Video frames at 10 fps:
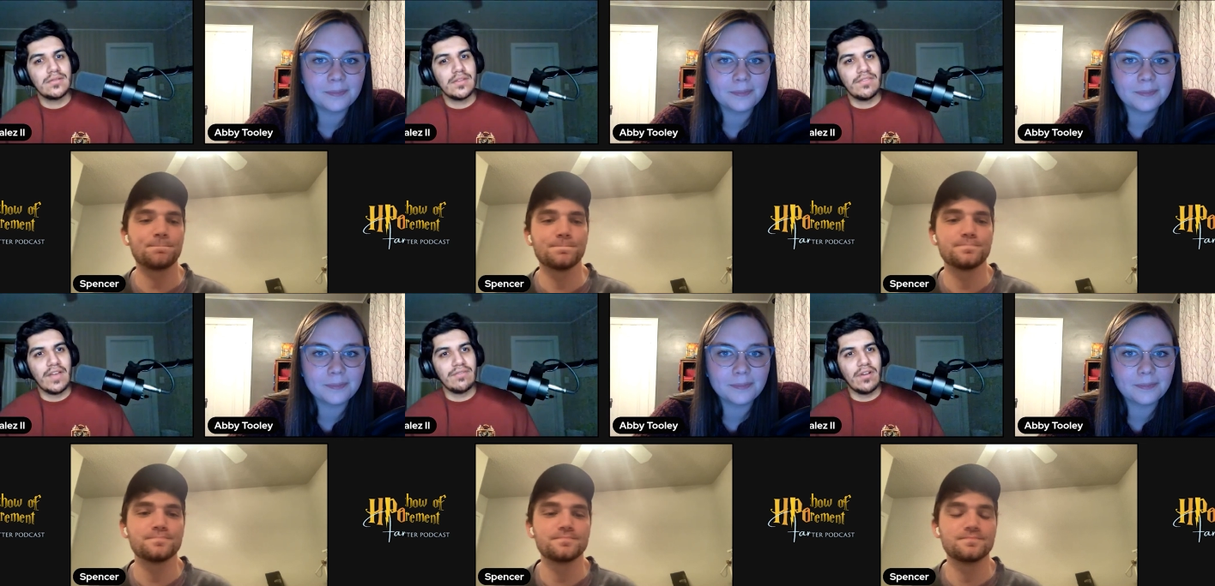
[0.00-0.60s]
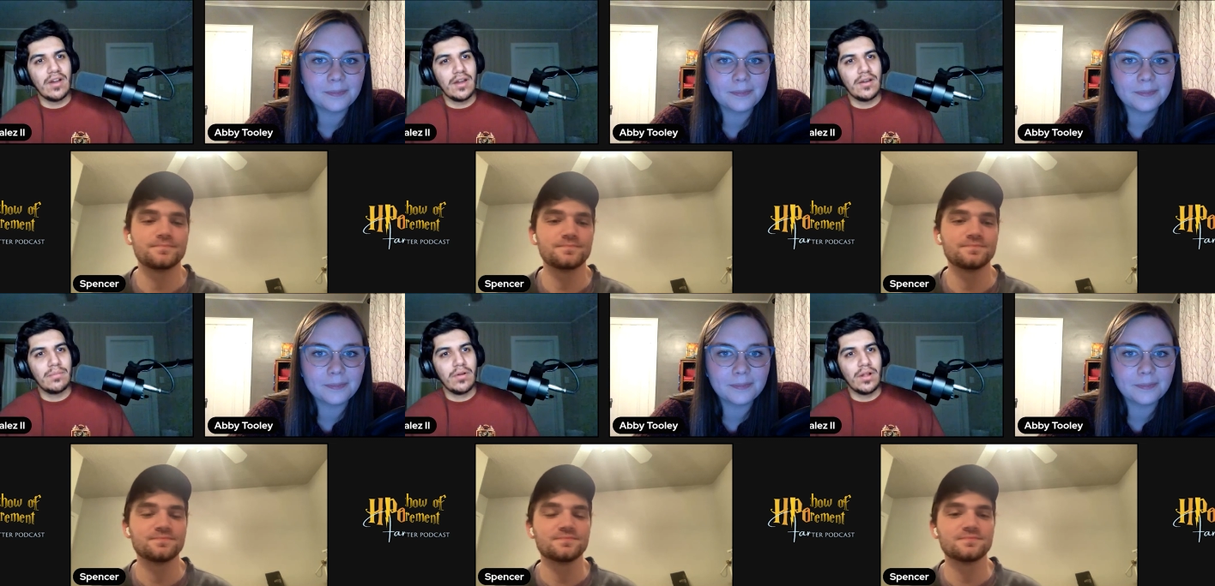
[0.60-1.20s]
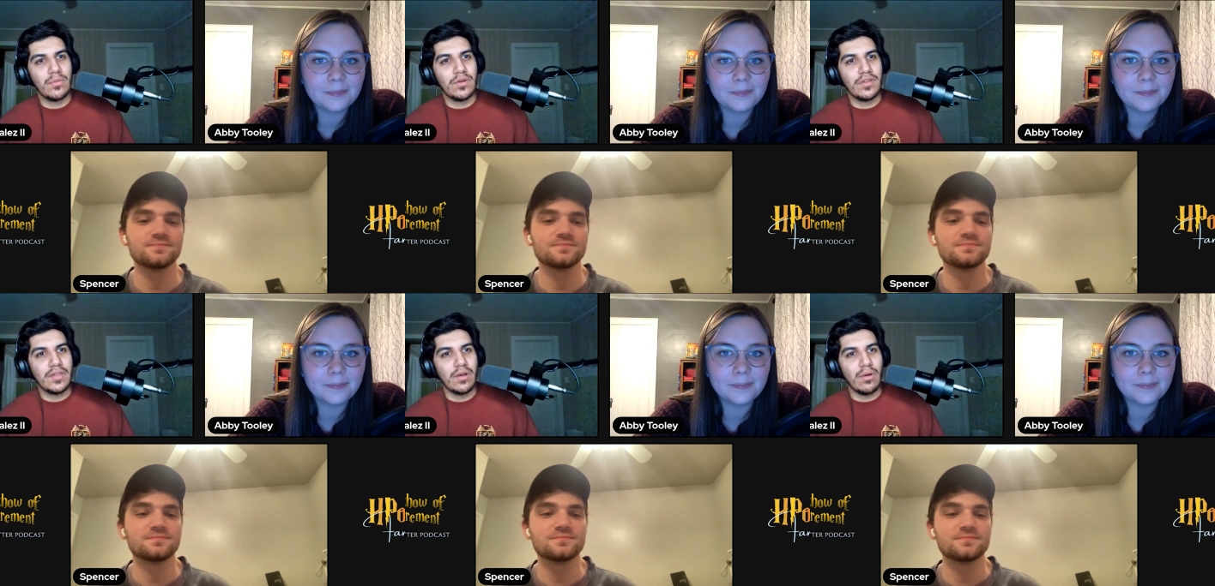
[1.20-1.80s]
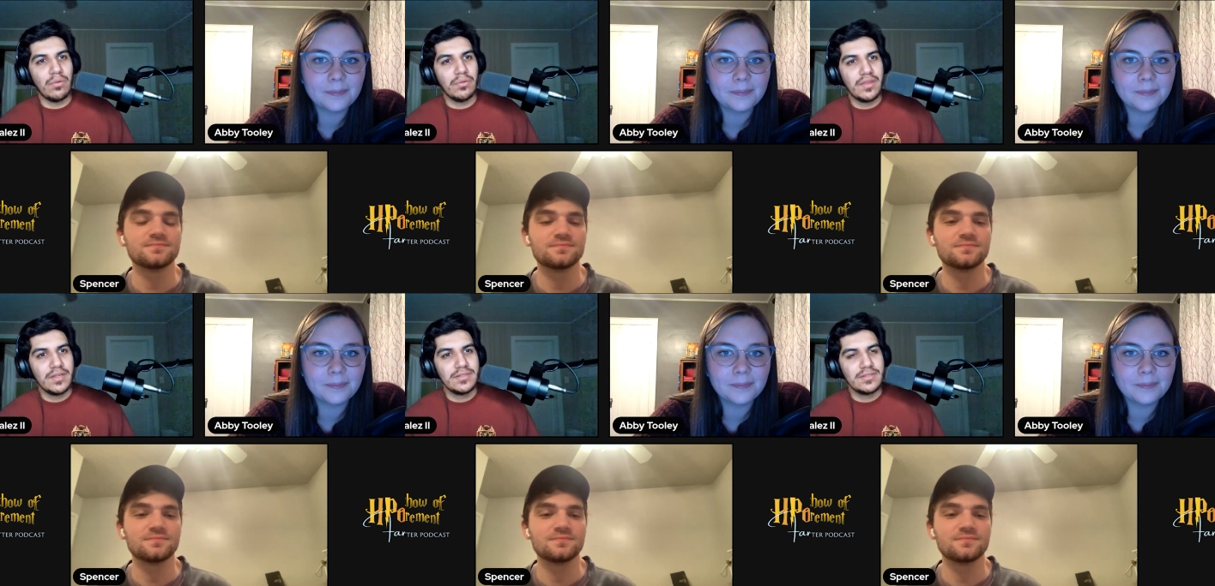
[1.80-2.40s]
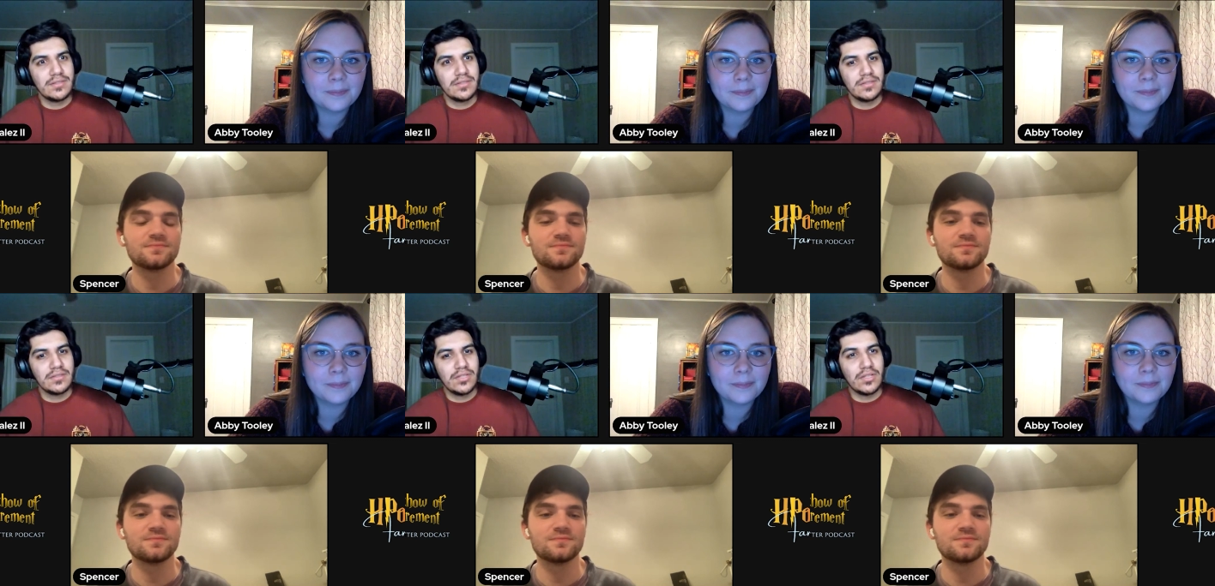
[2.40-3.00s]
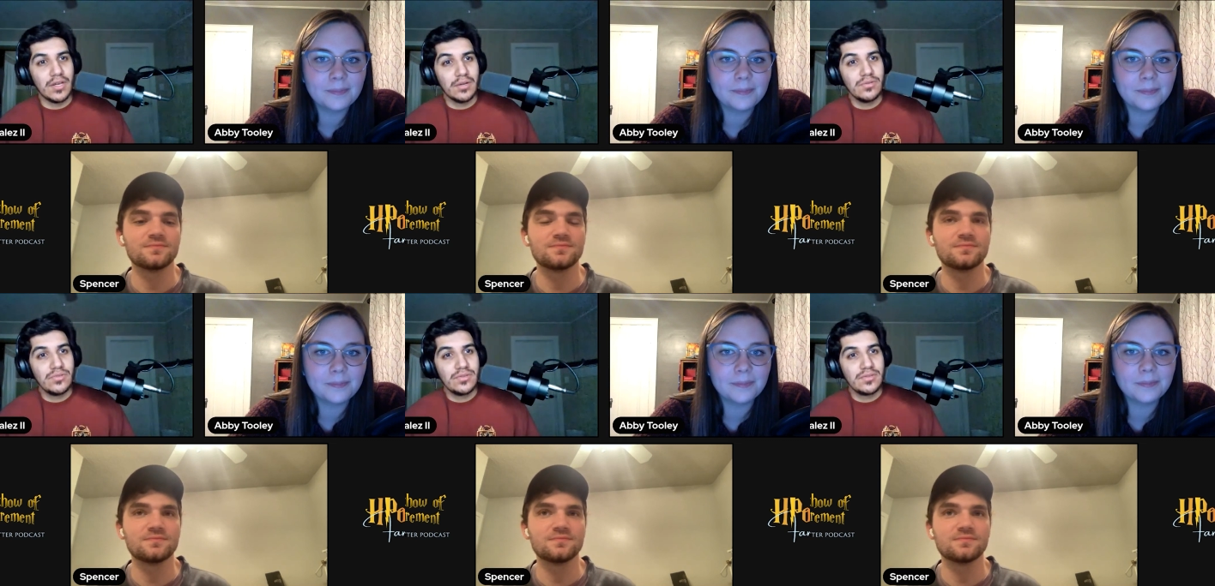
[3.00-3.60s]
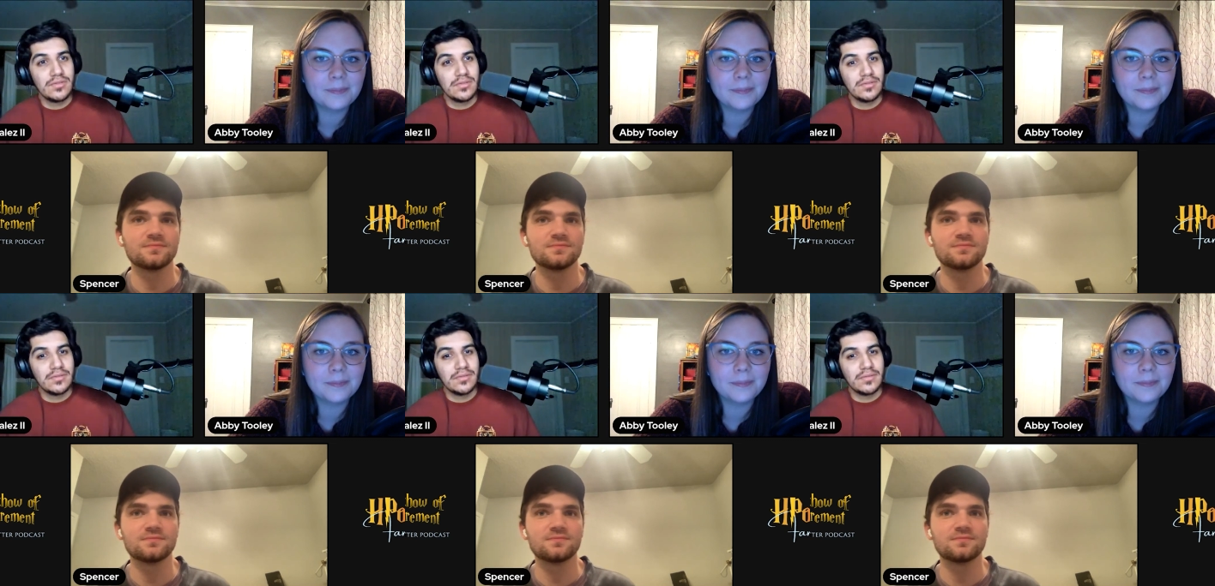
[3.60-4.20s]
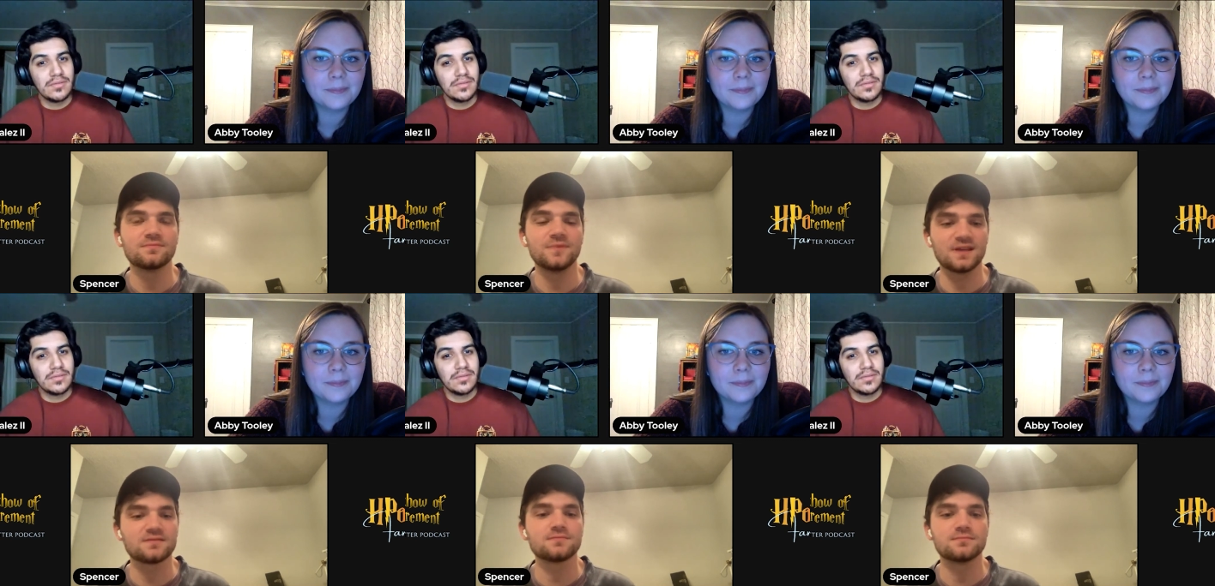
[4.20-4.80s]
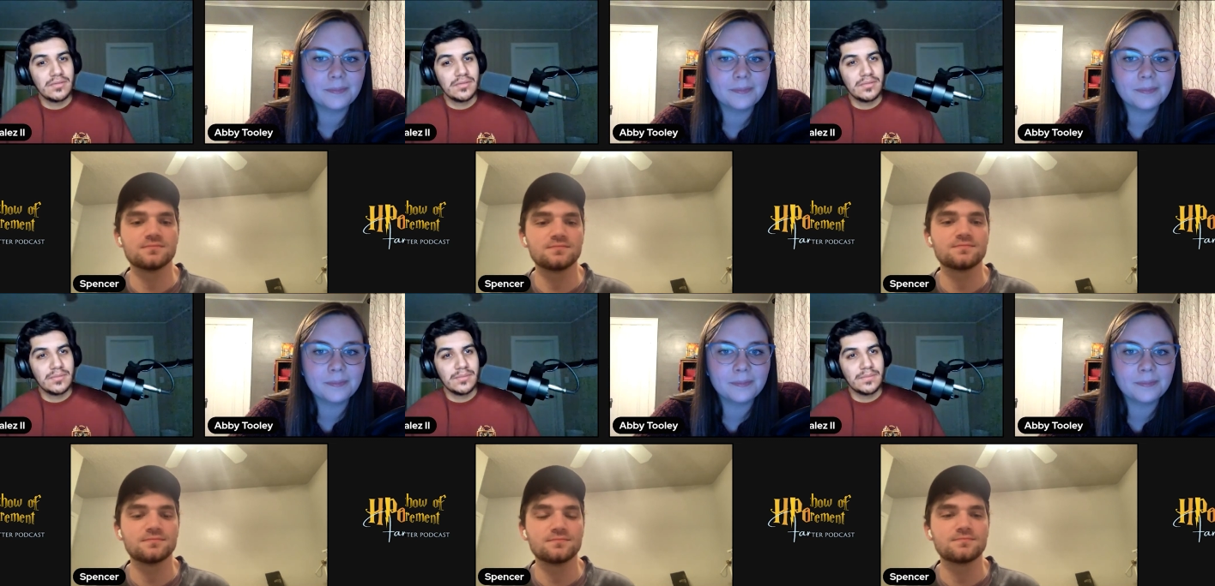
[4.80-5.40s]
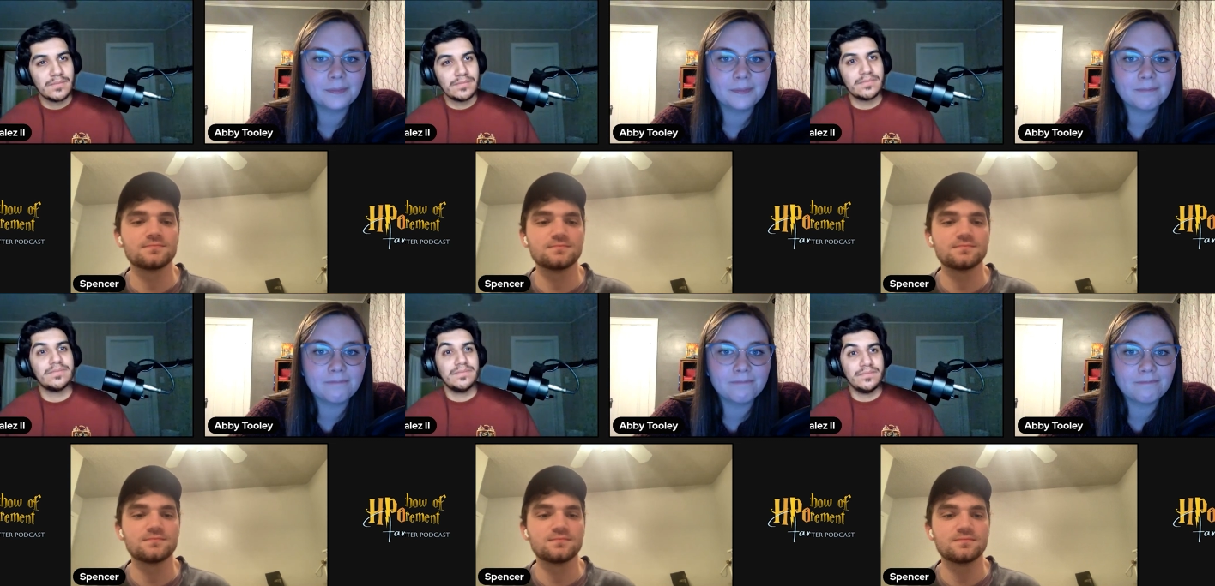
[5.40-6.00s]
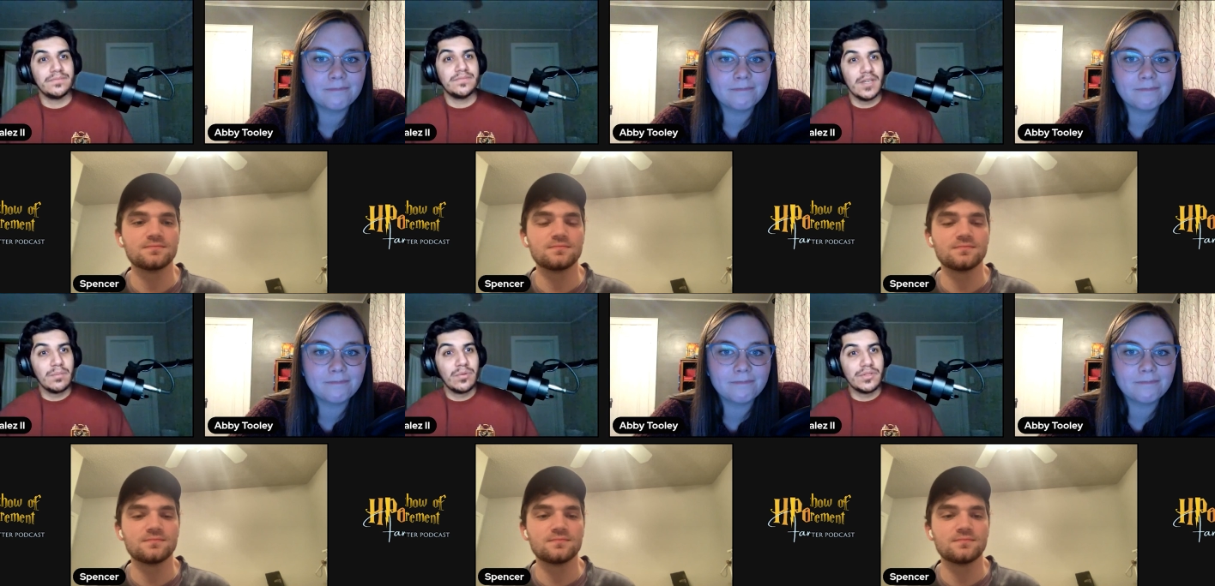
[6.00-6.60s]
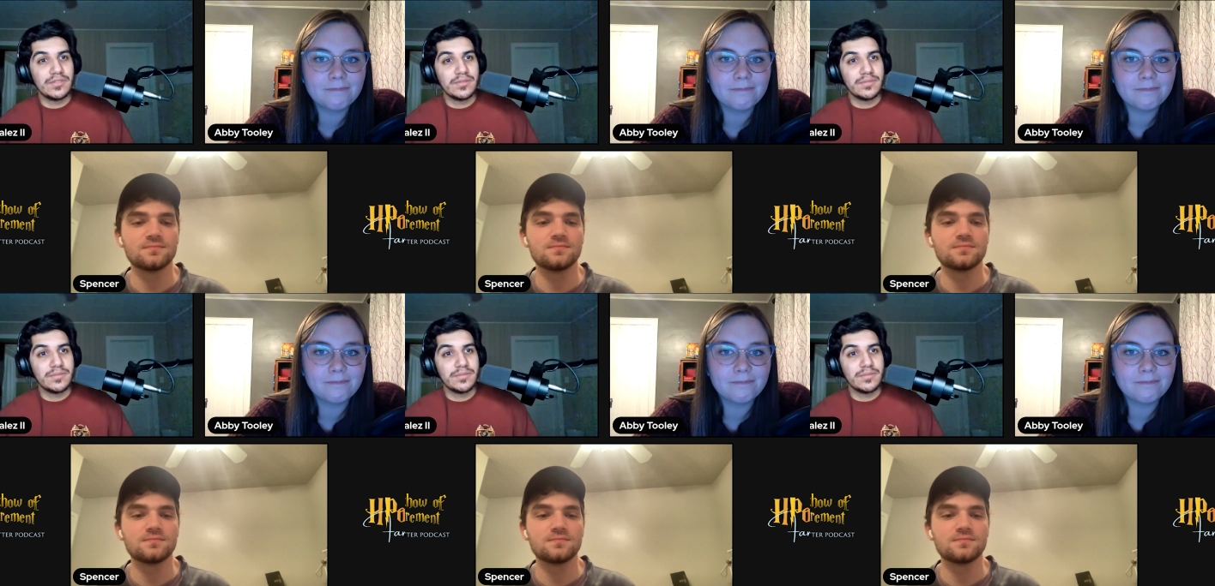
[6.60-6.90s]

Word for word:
Speaker 1: the fat friar probably one of the oldest ghosts? Yes. Hmm, 10 points.